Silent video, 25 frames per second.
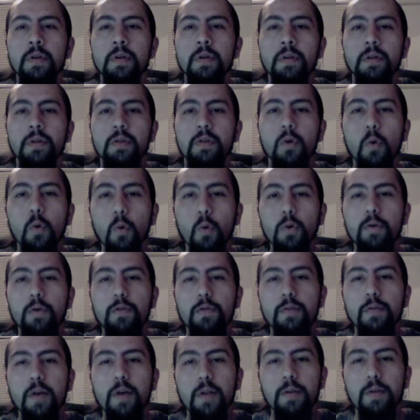The order
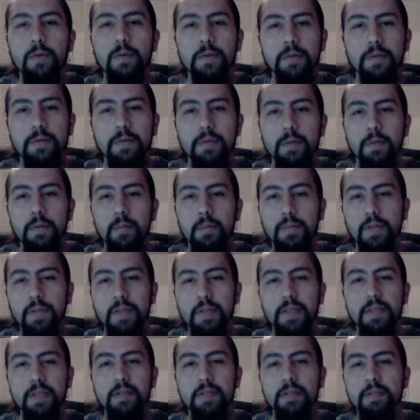followers,
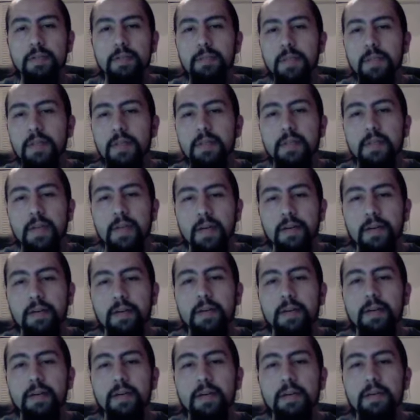police,
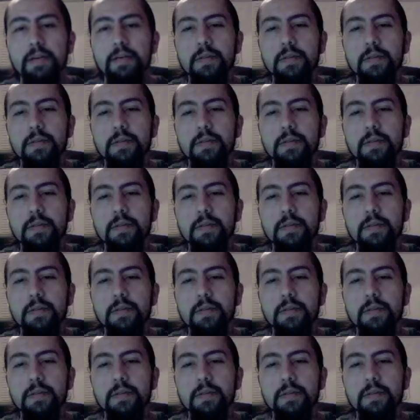military,